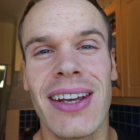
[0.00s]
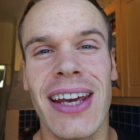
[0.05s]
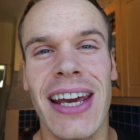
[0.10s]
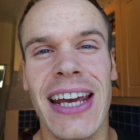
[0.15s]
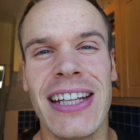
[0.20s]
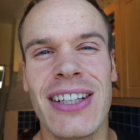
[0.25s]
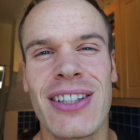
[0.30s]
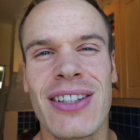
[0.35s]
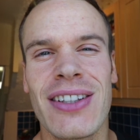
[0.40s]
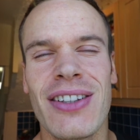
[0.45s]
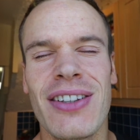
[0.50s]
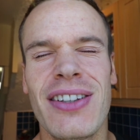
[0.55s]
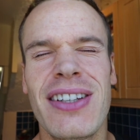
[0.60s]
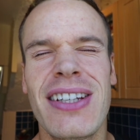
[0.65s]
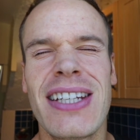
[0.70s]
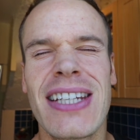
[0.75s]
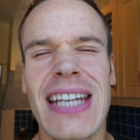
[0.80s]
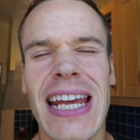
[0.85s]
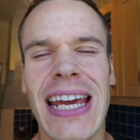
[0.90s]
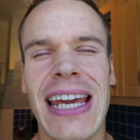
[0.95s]
It's
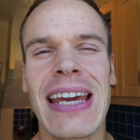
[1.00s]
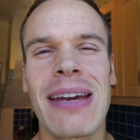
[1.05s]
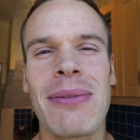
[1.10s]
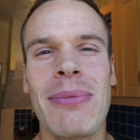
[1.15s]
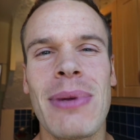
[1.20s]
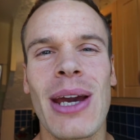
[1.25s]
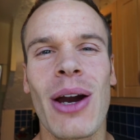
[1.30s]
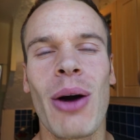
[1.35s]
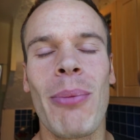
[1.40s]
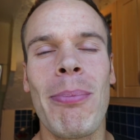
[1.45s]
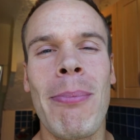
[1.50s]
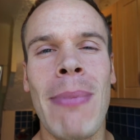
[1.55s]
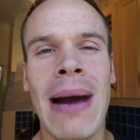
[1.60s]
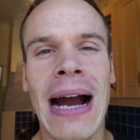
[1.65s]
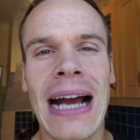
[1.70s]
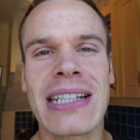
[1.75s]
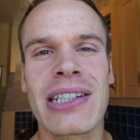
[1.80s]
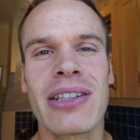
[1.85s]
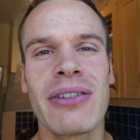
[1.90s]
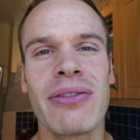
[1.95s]
digging me a
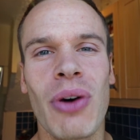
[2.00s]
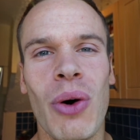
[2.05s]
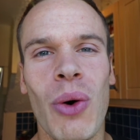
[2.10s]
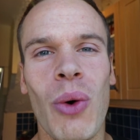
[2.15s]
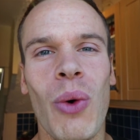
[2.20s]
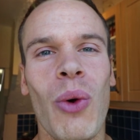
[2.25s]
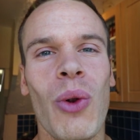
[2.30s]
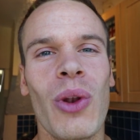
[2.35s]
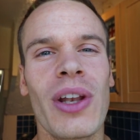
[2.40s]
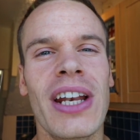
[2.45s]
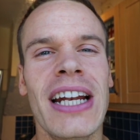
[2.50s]
massive hole